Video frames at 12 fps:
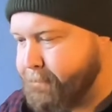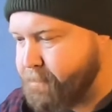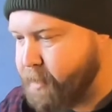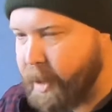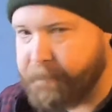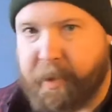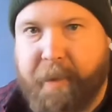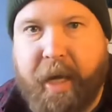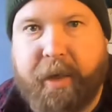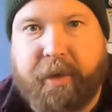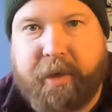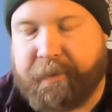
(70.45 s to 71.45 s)
If you
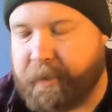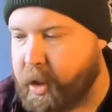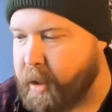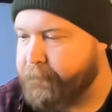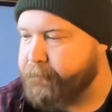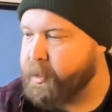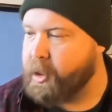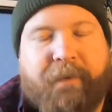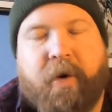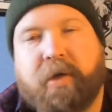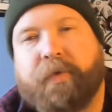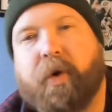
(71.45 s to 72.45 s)
made it this far.
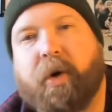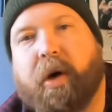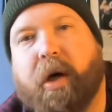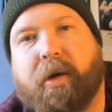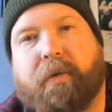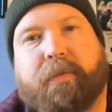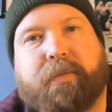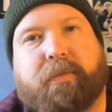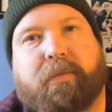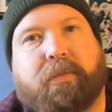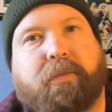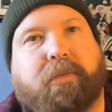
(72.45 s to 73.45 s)
First of all,
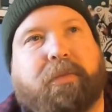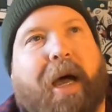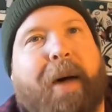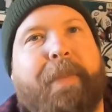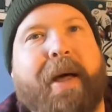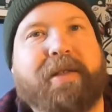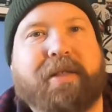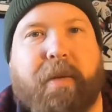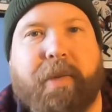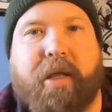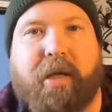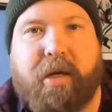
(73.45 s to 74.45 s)
I'm not
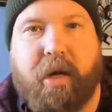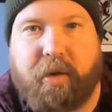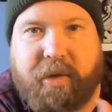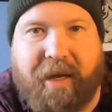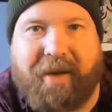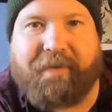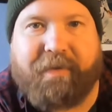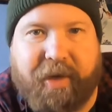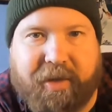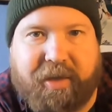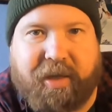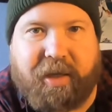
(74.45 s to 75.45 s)
somebody that knows how to
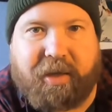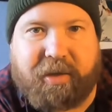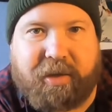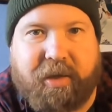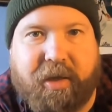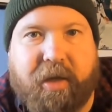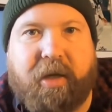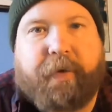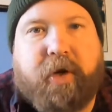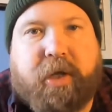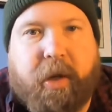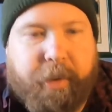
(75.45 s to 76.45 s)
fix things. The
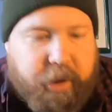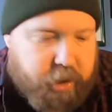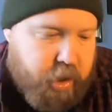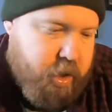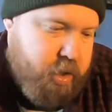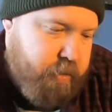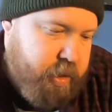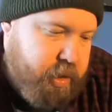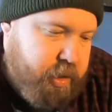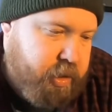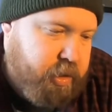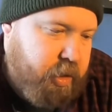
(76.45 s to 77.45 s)
first thing I'm going to show you
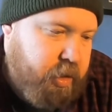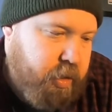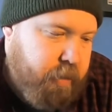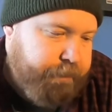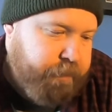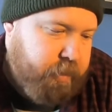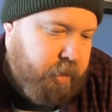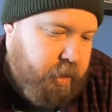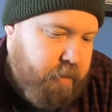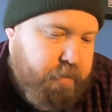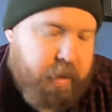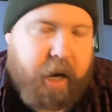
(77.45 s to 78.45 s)
is
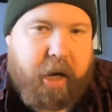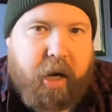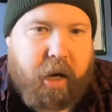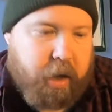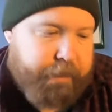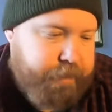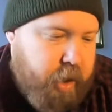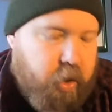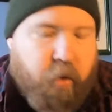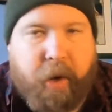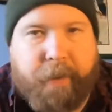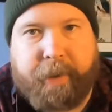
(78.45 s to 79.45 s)
my
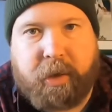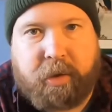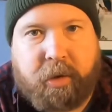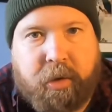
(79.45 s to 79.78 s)
equipment.